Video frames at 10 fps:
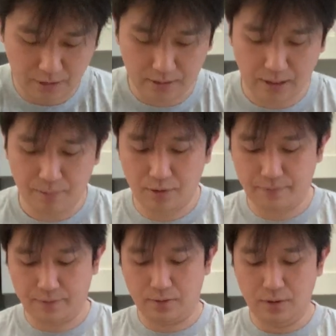Okay,
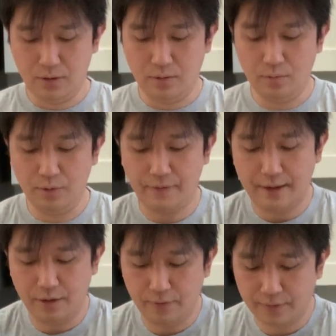beautiful. We'll move
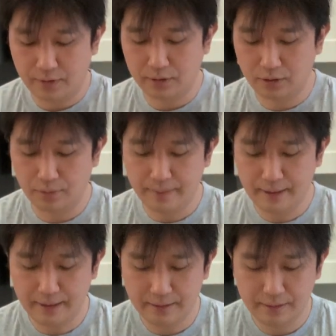that over a little
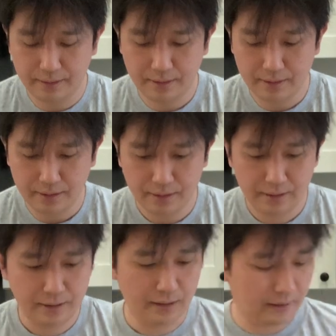bit.
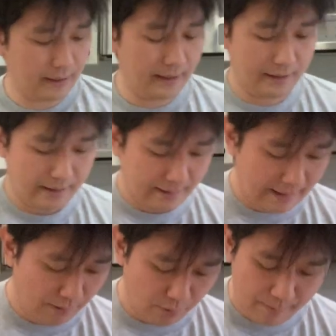Okay, and
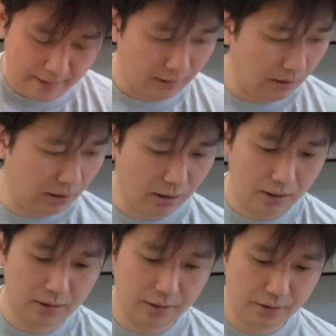now we'll make
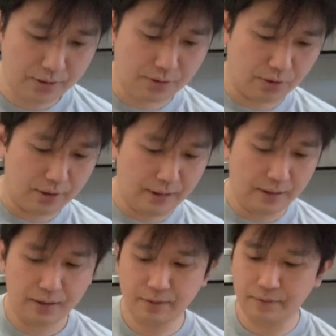our soy
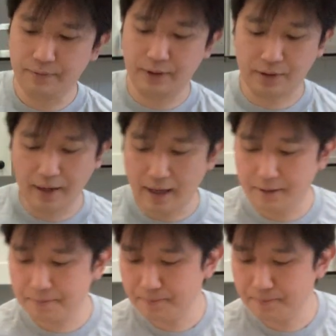vinaigrette.